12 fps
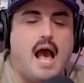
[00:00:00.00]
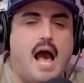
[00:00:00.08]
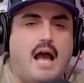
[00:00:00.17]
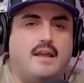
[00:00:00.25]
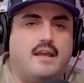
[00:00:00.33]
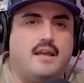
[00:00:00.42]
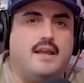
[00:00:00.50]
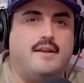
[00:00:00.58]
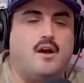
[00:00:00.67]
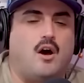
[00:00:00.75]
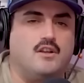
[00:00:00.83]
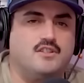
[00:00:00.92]
I, and
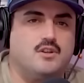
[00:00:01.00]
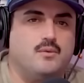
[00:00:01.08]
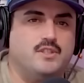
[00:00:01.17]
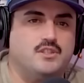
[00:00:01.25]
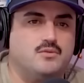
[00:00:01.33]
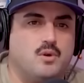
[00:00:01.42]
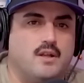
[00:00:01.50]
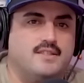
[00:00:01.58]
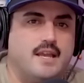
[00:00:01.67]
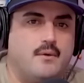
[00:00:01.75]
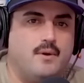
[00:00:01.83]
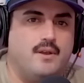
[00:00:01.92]
also, we just want to
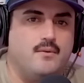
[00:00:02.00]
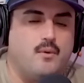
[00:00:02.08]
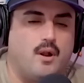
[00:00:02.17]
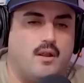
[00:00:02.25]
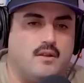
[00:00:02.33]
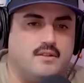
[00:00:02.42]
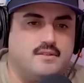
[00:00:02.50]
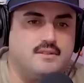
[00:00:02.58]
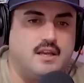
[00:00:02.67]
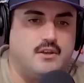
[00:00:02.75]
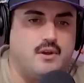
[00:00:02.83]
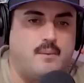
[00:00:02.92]
say we want to
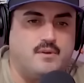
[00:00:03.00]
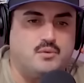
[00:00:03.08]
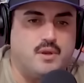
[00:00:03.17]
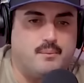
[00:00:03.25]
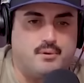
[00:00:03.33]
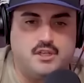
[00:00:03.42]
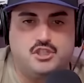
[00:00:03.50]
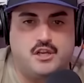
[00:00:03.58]
tell you how much we appreciate